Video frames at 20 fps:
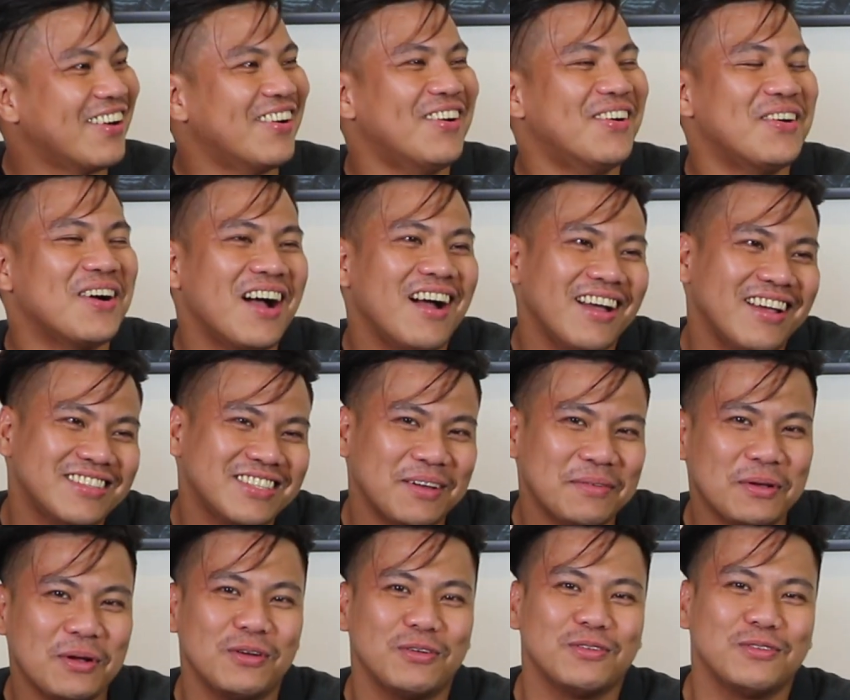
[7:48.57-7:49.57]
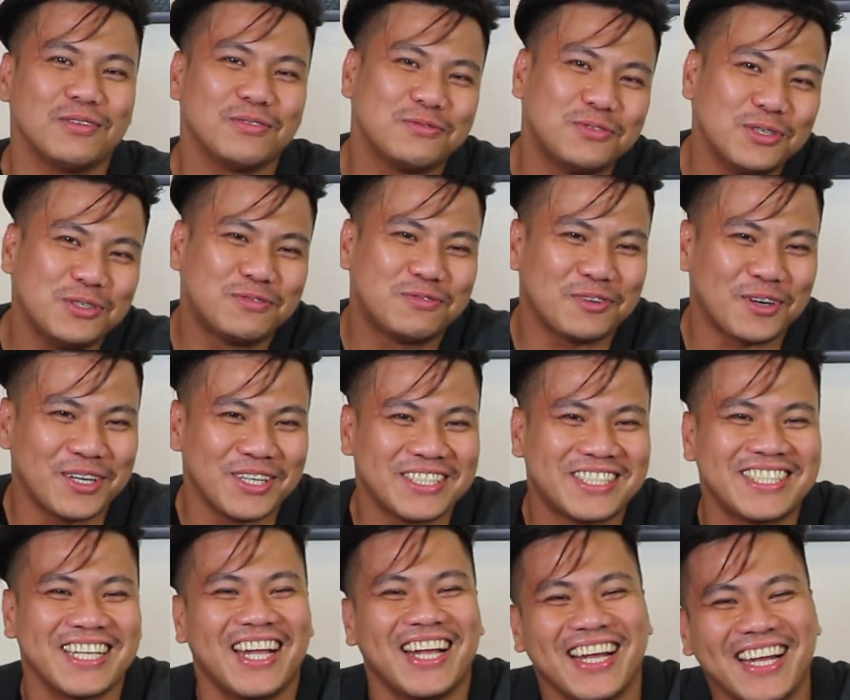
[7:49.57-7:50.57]
Oh, nga, isa, food
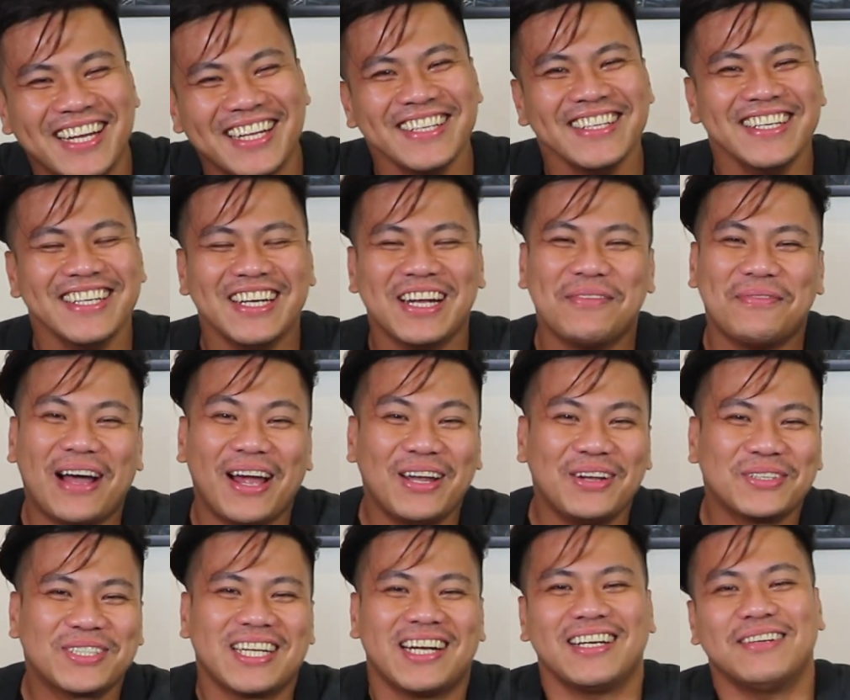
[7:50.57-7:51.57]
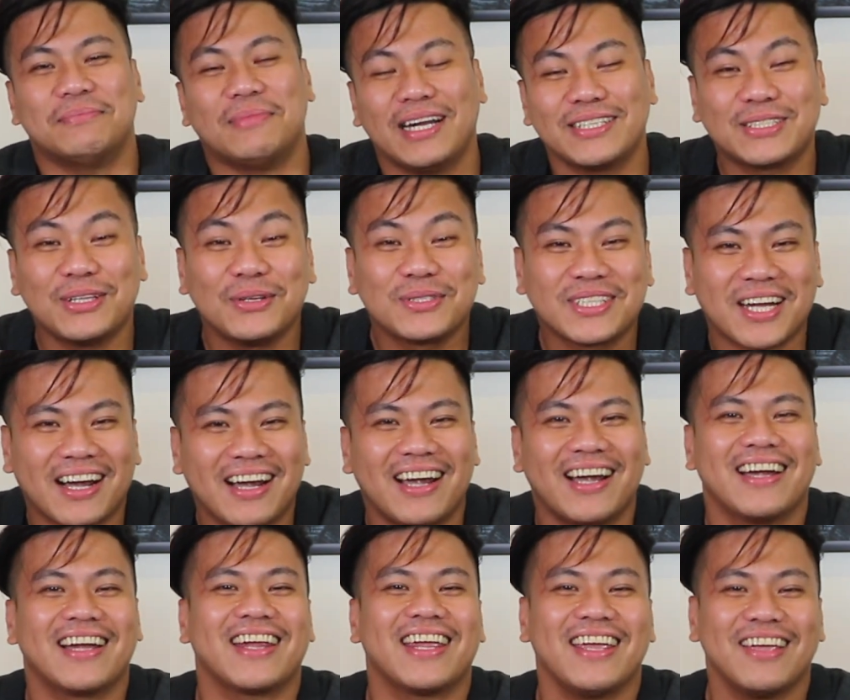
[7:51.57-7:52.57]
first. Maslow's
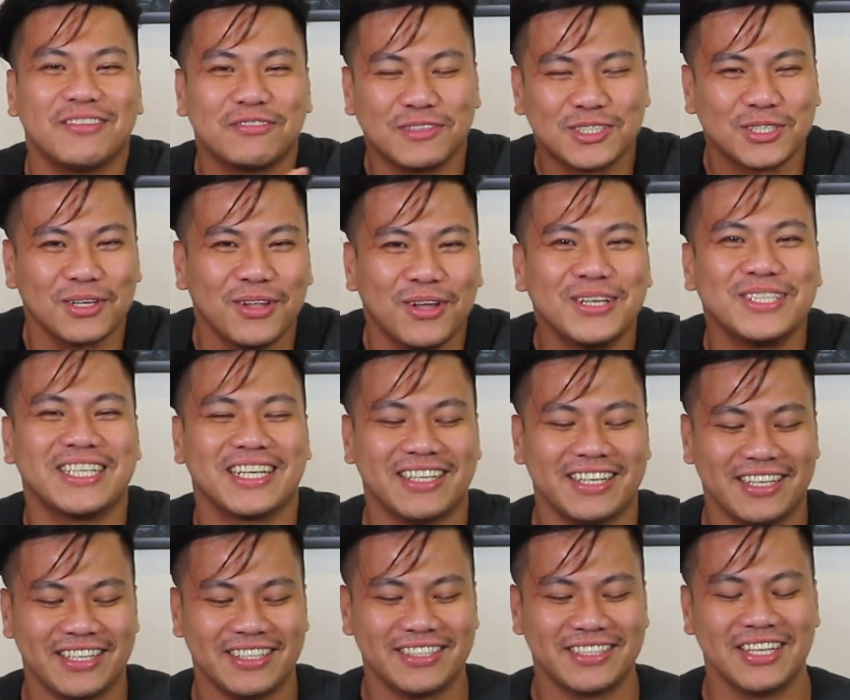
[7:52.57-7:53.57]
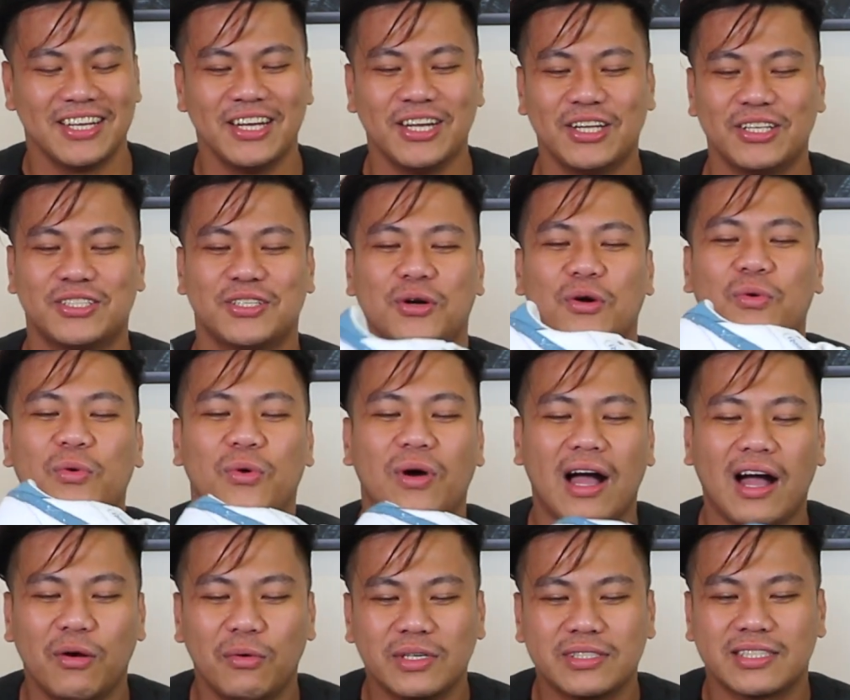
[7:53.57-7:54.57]
hierarchy, physiologic needs. So
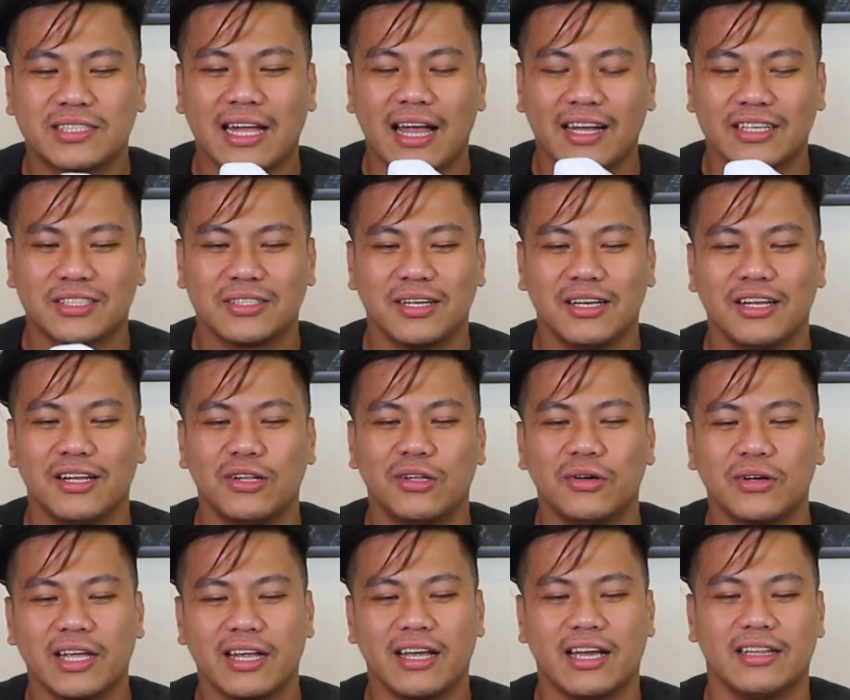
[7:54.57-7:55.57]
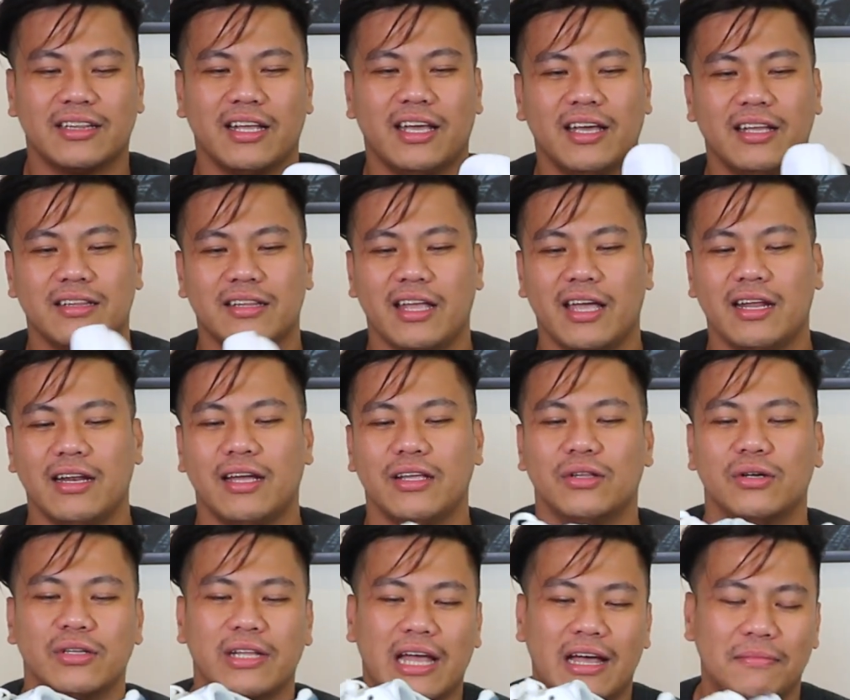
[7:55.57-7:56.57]
I was actually looking at it and I
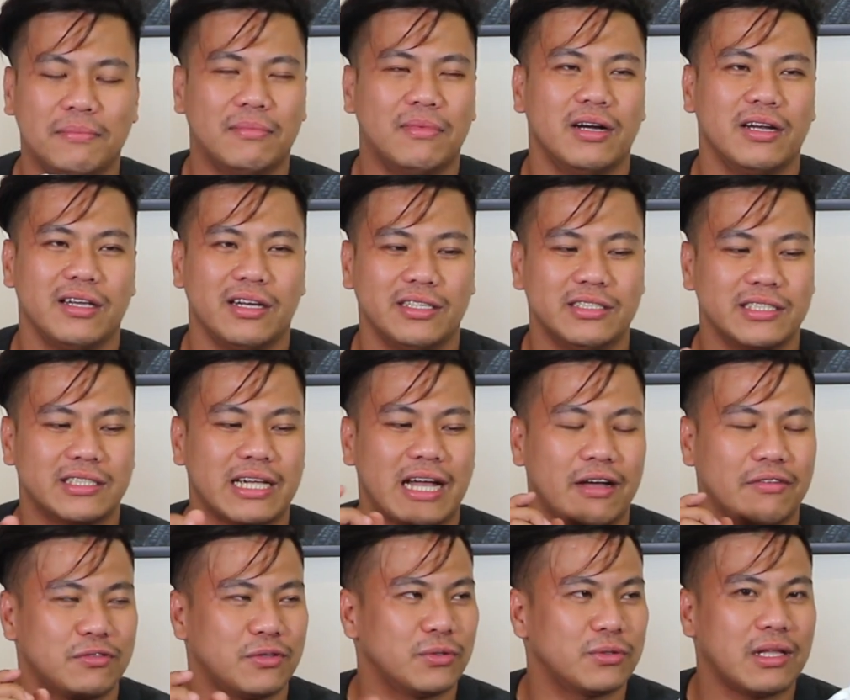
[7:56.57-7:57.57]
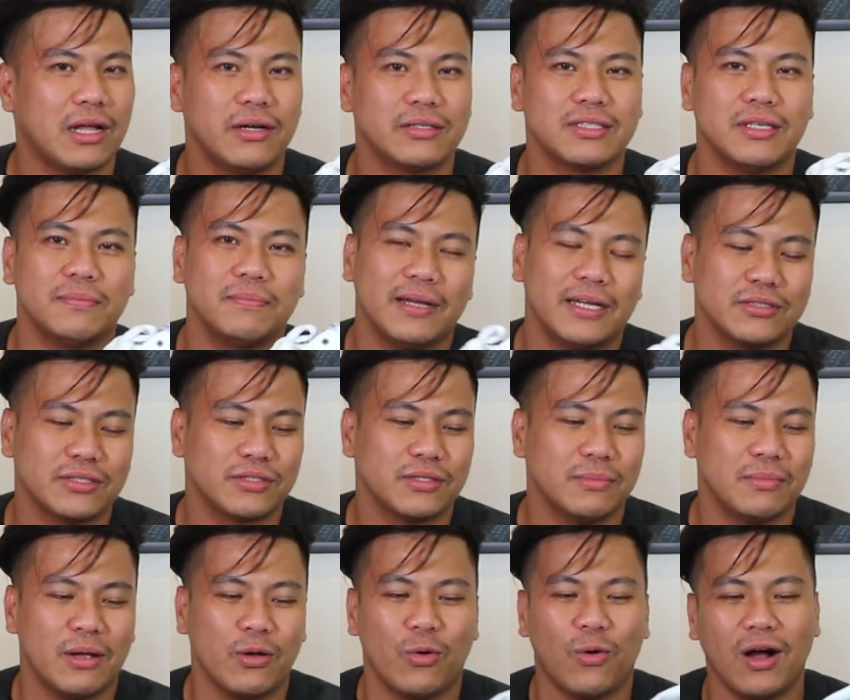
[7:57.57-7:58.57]
don't have money. I just have 2,000 pesos
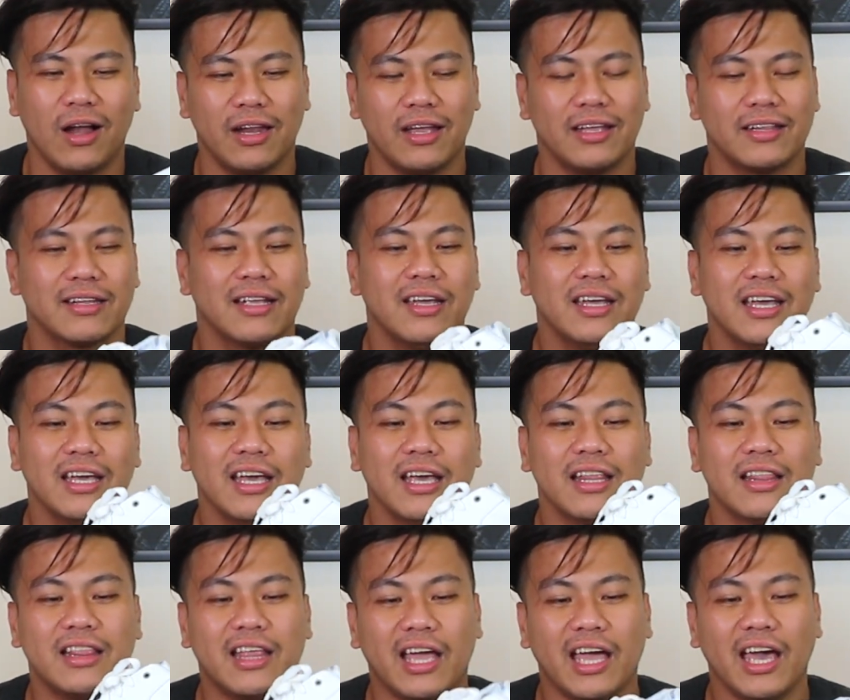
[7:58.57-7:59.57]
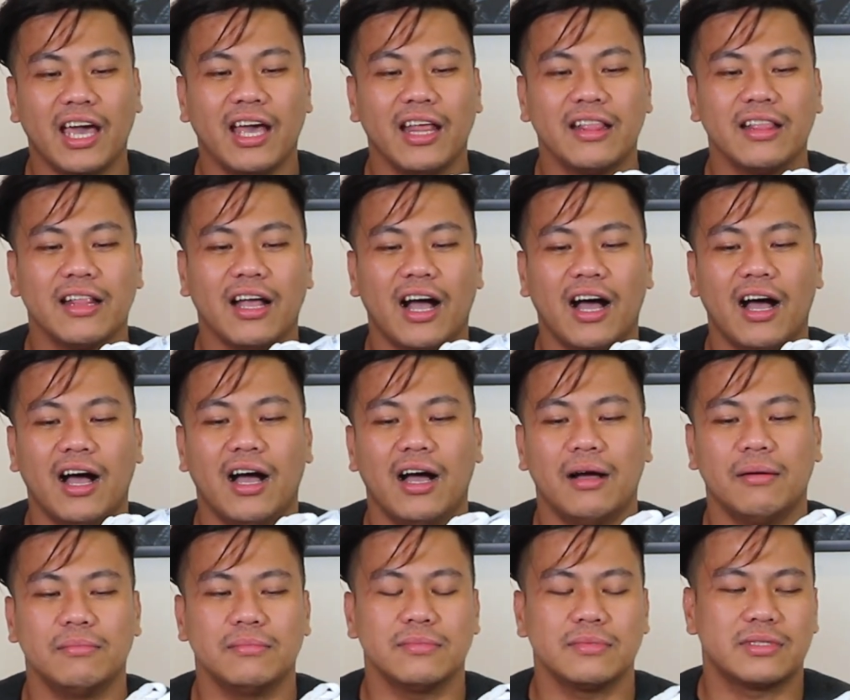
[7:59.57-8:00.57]
in my wallet. Then,
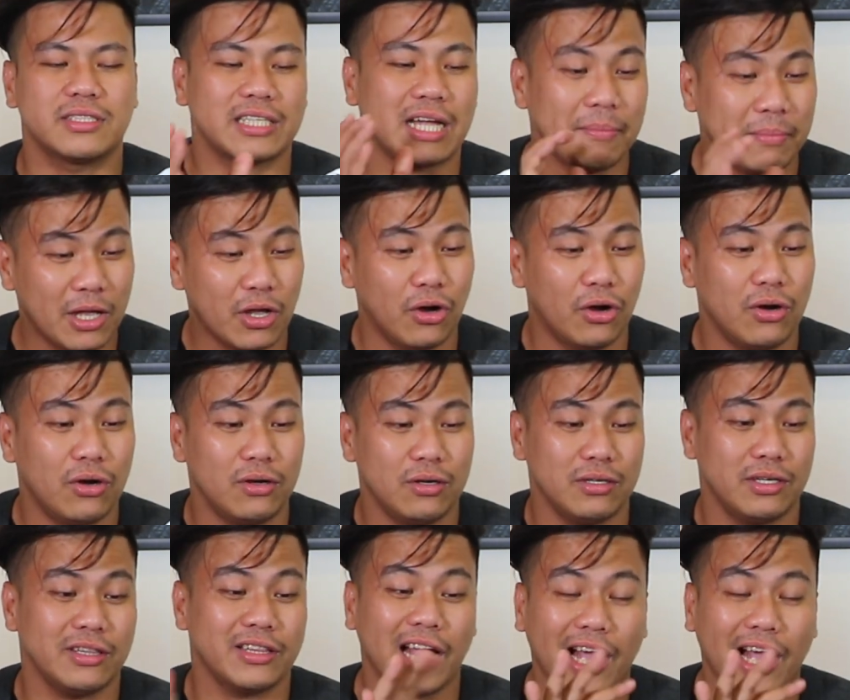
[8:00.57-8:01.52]
sabi ko, in